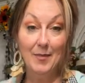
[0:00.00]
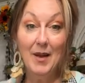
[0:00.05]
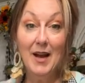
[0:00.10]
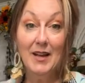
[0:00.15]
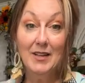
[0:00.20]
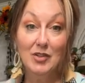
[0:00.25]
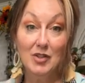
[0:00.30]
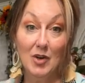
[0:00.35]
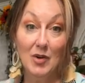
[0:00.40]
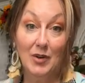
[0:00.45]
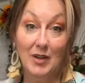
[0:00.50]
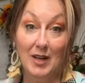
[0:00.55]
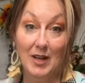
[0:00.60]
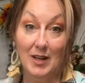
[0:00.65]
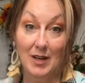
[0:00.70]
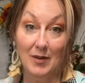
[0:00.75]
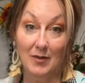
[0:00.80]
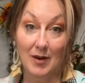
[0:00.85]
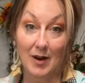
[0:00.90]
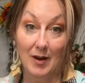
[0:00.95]
I'm not
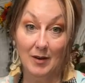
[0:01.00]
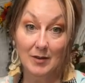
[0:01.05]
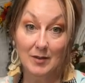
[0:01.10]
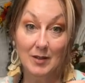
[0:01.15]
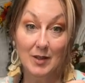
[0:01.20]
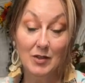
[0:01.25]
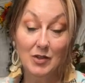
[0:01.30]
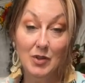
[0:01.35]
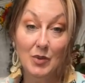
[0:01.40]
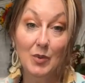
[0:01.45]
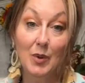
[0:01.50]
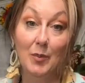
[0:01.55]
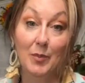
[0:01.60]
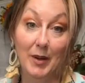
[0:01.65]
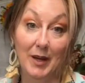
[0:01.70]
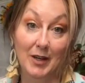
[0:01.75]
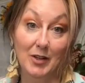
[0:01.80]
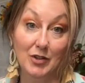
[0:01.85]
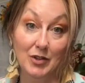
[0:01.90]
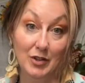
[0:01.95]
joking you. I'll send you a
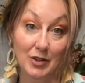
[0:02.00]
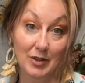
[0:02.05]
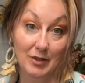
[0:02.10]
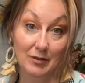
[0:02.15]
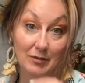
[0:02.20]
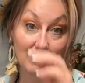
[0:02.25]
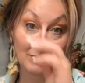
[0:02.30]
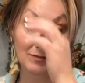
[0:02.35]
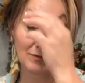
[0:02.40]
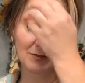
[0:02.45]
picture